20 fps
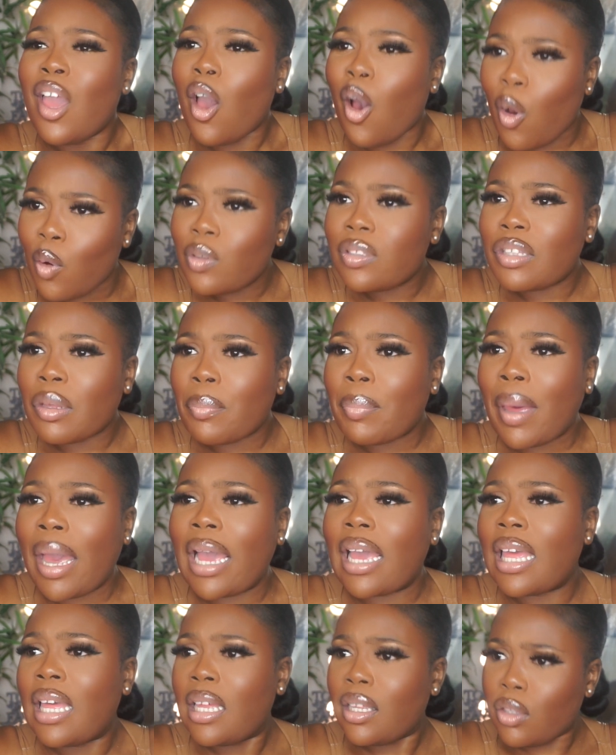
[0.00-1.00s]
hold it
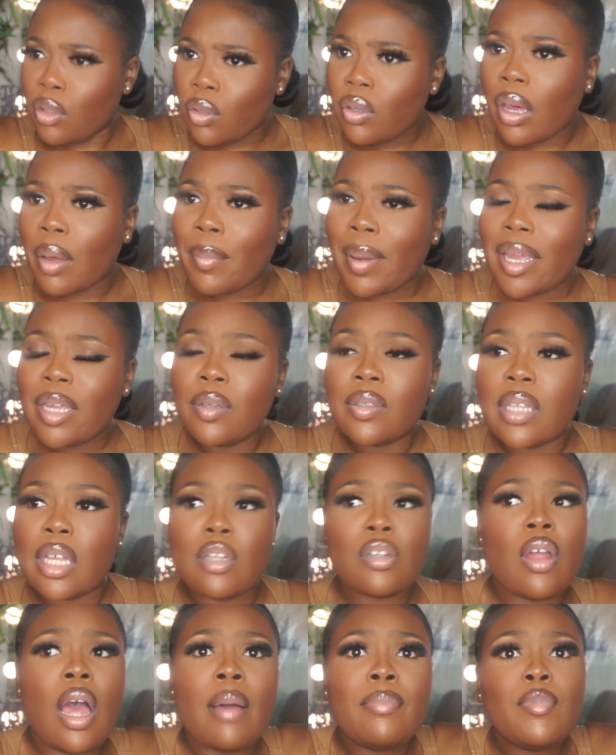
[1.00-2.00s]
back. You go back. He was
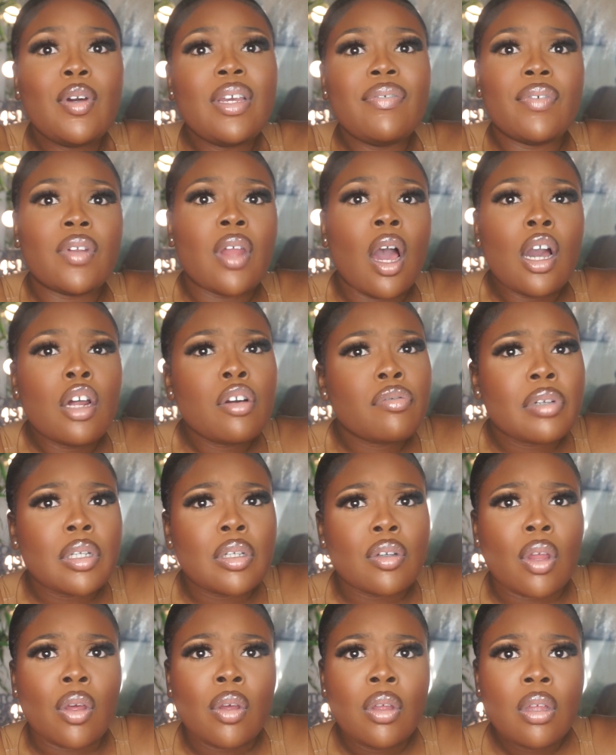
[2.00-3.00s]
like, no, I'm not even hungry,
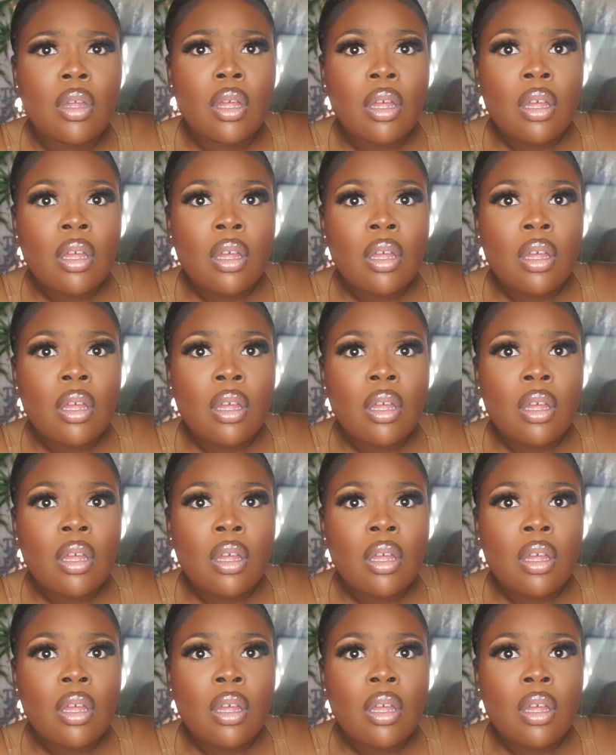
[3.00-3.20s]
you know.